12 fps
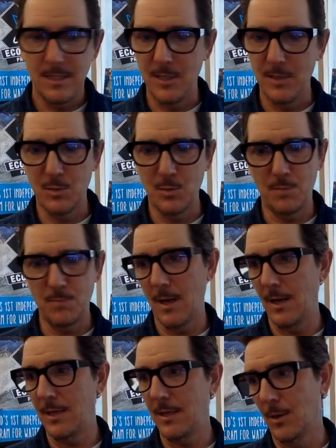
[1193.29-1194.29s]
deals with,
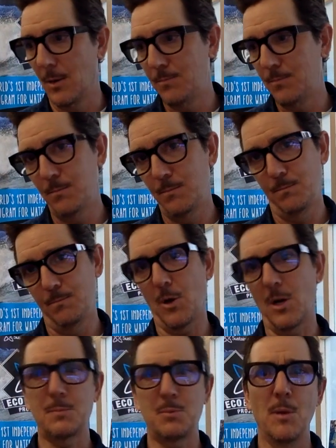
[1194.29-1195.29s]

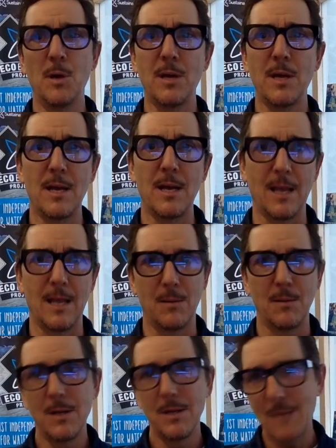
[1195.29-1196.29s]
parts per million and